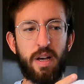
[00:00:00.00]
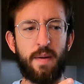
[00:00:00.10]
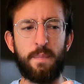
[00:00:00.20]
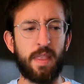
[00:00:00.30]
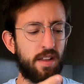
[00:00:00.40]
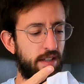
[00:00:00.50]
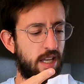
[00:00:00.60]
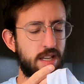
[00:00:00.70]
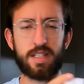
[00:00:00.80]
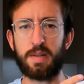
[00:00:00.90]
But the
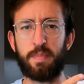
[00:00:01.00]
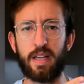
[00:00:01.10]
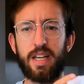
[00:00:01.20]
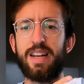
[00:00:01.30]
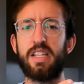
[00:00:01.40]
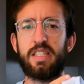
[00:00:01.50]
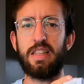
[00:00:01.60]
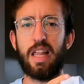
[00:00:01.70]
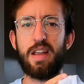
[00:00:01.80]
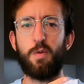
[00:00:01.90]
key is to pick a nice
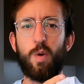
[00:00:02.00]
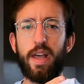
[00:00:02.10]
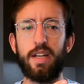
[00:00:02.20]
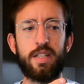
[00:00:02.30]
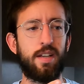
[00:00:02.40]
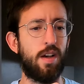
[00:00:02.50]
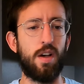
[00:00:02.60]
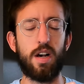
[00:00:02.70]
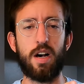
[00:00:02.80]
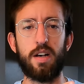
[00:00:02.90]
lightweight,
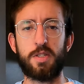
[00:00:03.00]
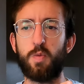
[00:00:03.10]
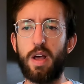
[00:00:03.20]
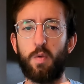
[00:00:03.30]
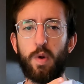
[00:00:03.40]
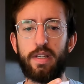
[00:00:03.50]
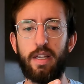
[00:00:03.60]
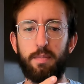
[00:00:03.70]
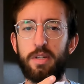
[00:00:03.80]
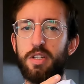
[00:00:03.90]
sweat
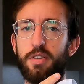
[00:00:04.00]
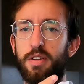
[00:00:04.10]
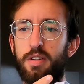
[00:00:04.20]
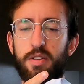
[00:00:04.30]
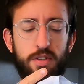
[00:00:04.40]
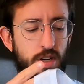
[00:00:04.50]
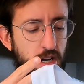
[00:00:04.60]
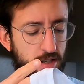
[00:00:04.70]
wicking material